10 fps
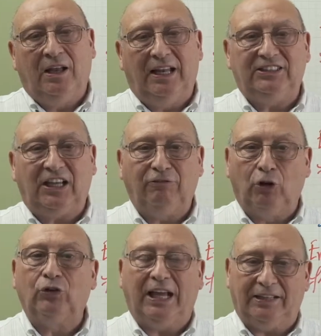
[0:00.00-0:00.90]
Let's have a
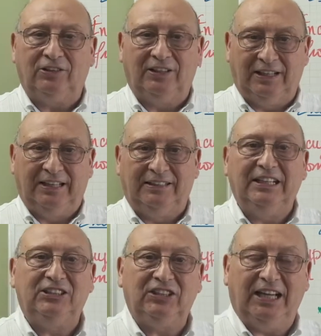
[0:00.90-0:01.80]
look at
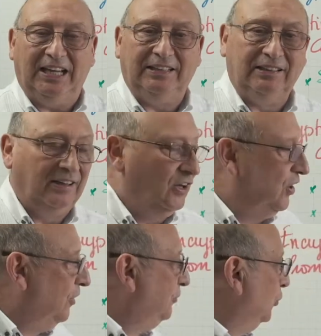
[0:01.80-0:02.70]
this in
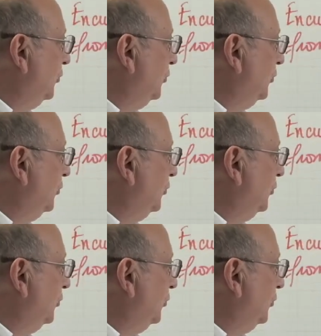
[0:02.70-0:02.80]
a few